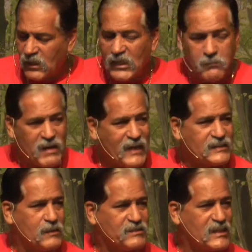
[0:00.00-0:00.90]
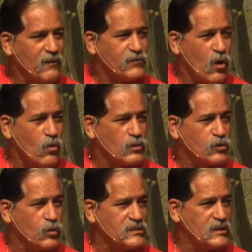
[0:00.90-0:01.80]
He makes himself known
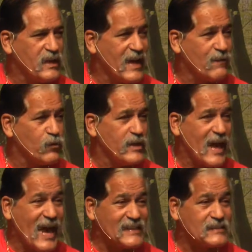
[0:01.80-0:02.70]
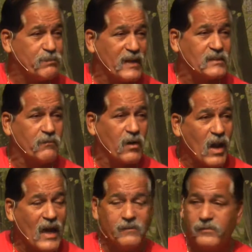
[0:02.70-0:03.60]
to us in every aspect of our
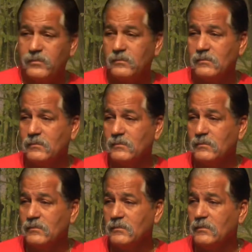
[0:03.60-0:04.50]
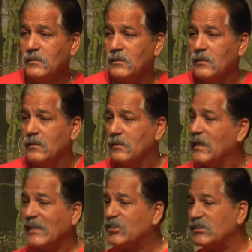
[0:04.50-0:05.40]
life.
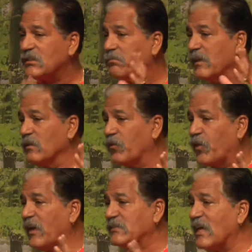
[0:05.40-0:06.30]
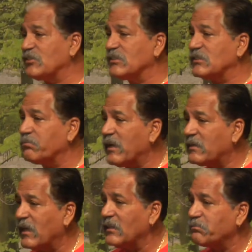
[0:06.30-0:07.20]
Not just the little things, not just the
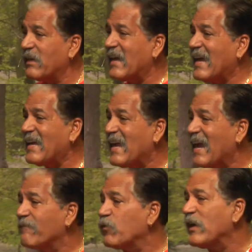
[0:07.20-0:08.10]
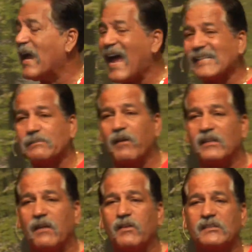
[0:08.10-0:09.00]
big things, but in every
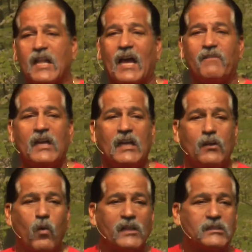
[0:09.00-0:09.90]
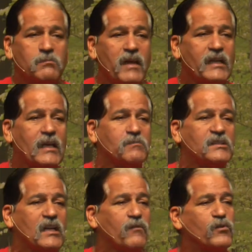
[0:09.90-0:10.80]
aspect of his life, he wants to make
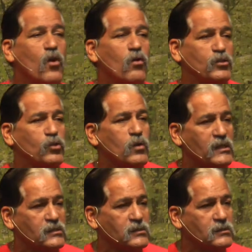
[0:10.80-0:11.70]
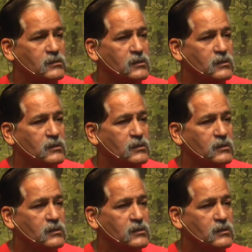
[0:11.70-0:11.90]
himself known to us.